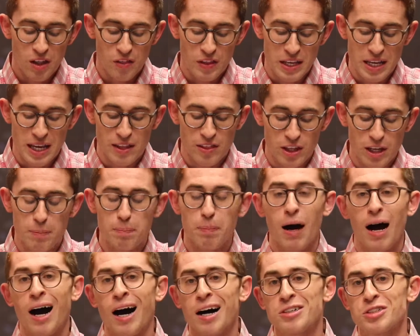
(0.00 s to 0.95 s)
the
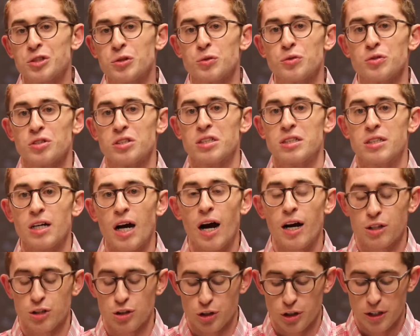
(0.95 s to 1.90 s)
apostles'
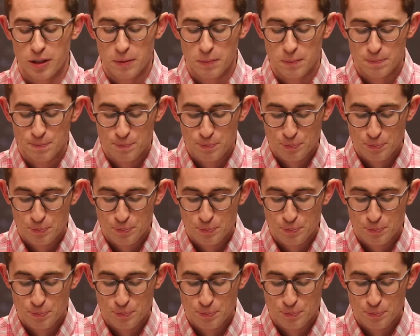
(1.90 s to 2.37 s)
doctrine.